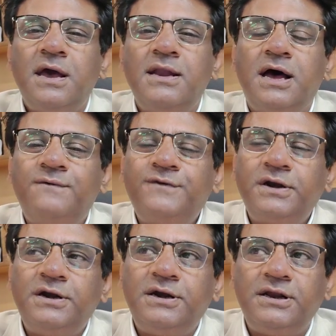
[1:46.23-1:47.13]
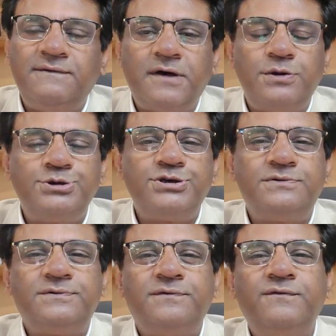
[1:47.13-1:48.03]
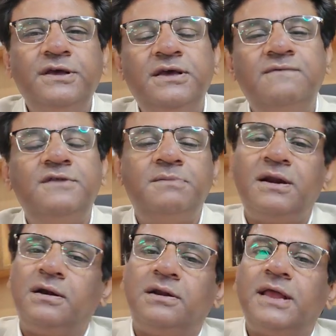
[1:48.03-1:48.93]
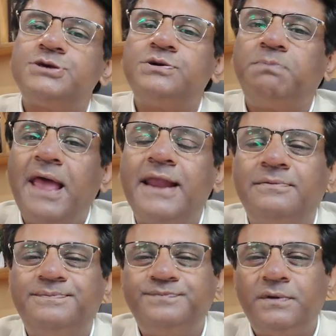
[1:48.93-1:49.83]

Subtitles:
And after a detailed evaluation, we give them a written action plan.